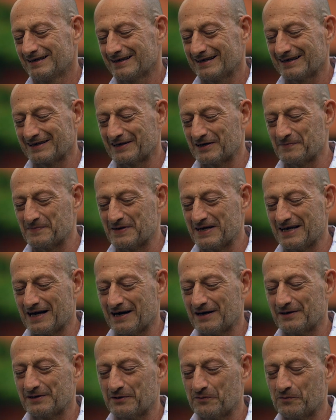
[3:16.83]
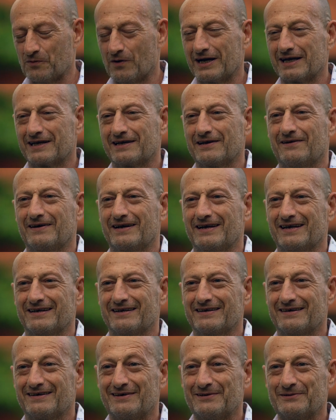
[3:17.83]
And I'm the only white guy in
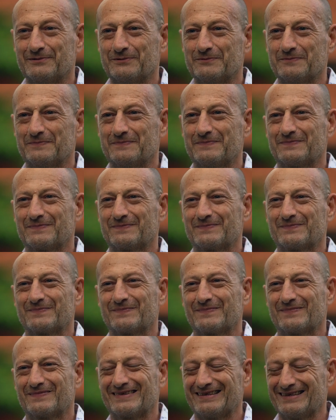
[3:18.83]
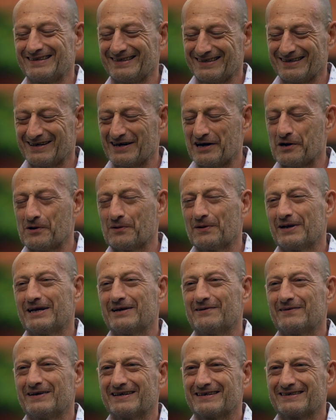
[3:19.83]
the whole
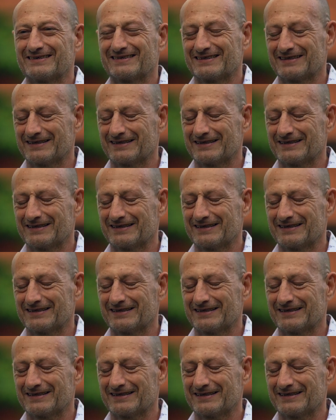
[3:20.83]
area.